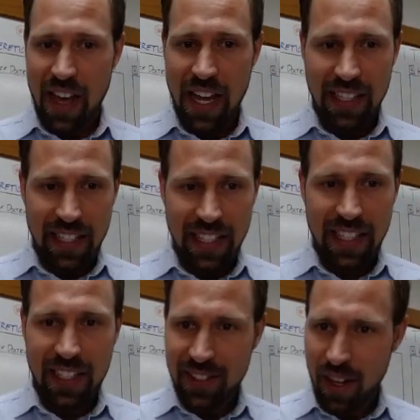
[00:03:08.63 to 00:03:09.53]
that
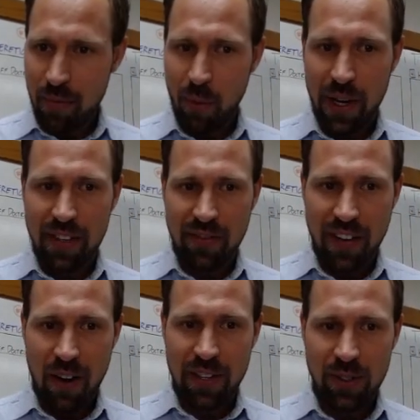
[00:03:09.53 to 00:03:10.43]
he at some point
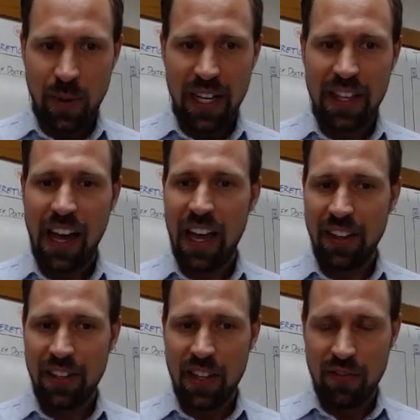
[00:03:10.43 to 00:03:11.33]
found his way to the
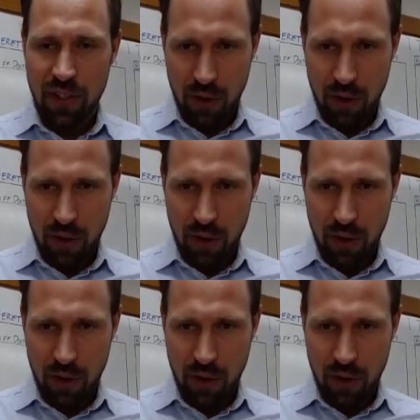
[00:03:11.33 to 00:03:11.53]
island of